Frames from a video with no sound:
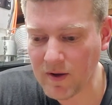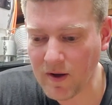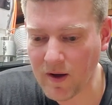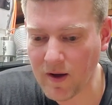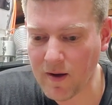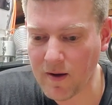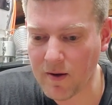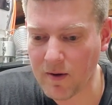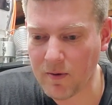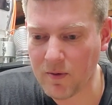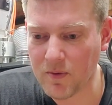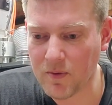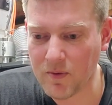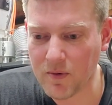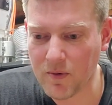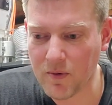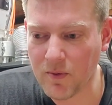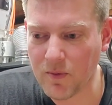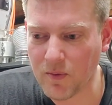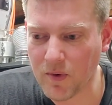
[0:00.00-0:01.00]
uh,
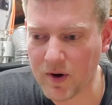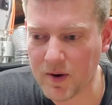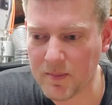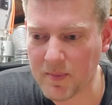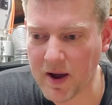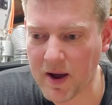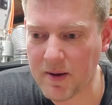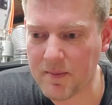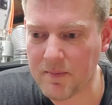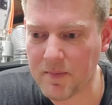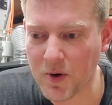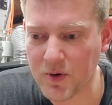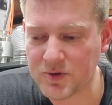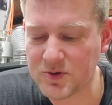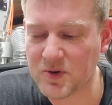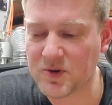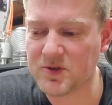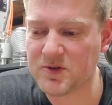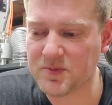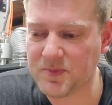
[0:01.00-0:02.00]
one of my
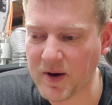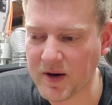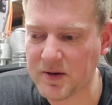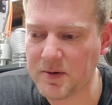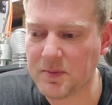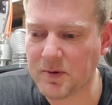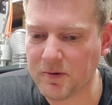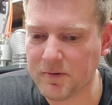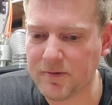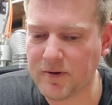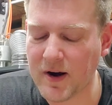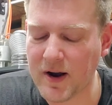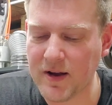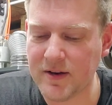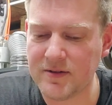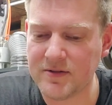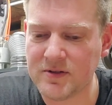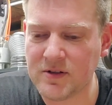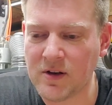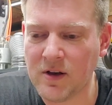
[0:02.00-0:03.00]
most respectable
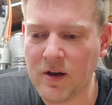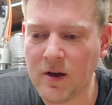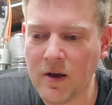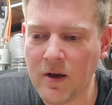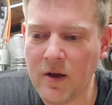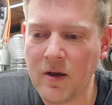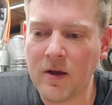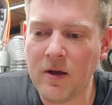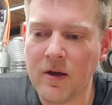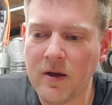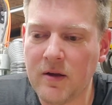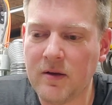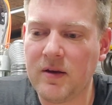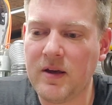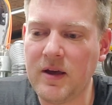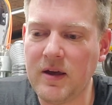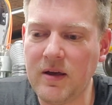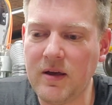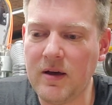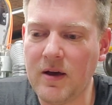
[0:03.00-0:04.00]
friends,
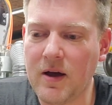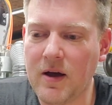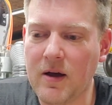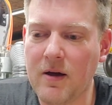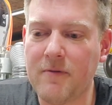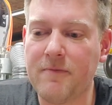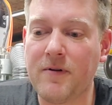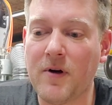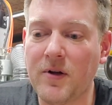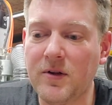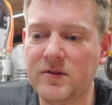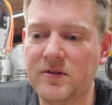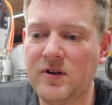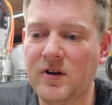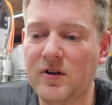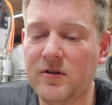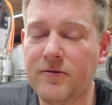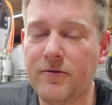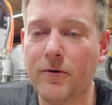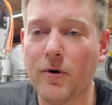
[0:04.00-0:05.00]
he uh,
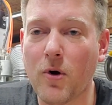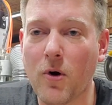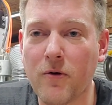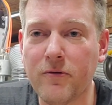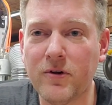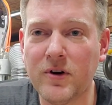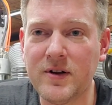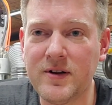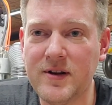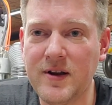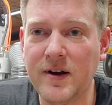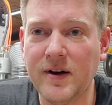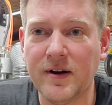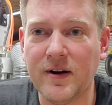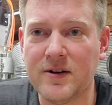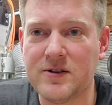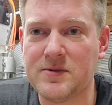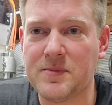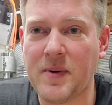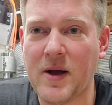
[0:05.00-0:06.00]
volunteered for over a
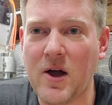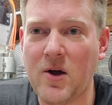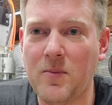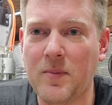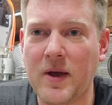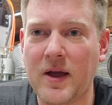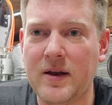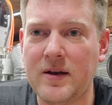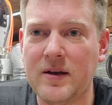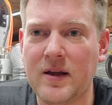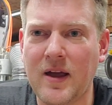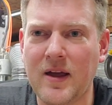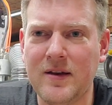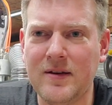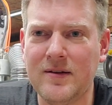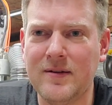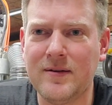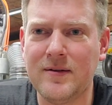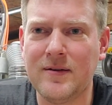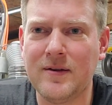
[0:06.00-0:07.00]
year as a biomed,
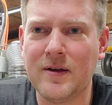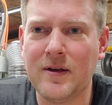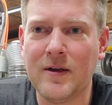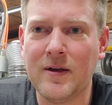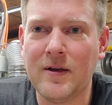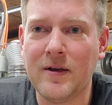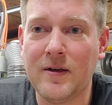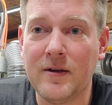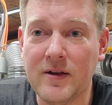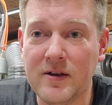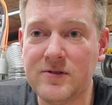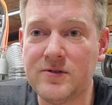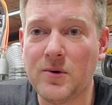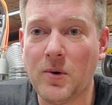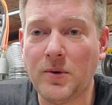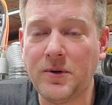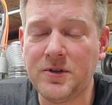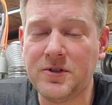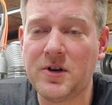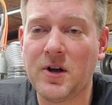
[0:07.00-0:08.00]
and he's an
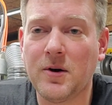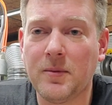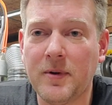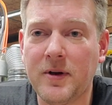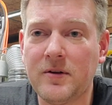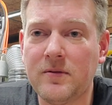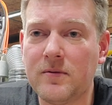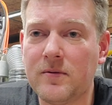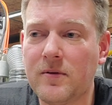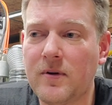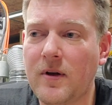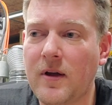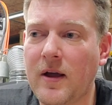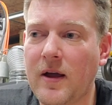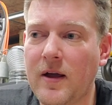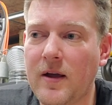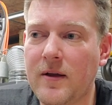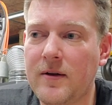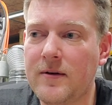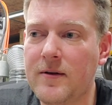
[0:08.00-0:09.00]
older gentleman,
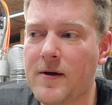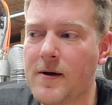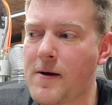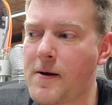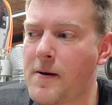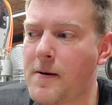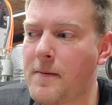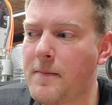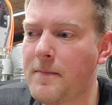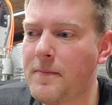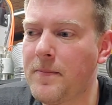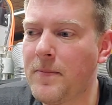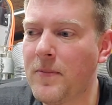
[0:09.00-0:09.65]
and uh,